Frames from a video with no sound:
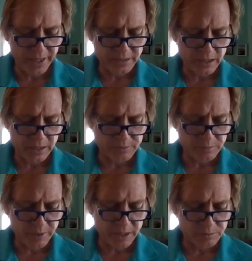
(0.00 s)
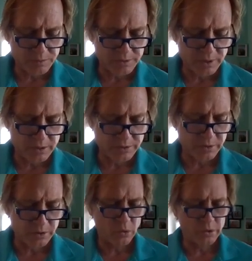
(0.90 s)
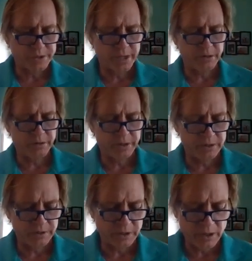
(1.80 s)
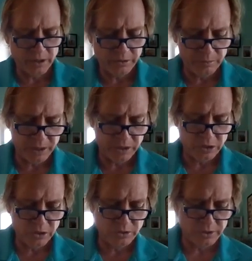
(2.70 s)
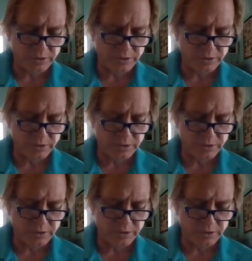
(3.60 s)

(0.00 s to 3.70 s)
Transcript: 8 times the maximum size of the coarse aggregate and the concrete being used.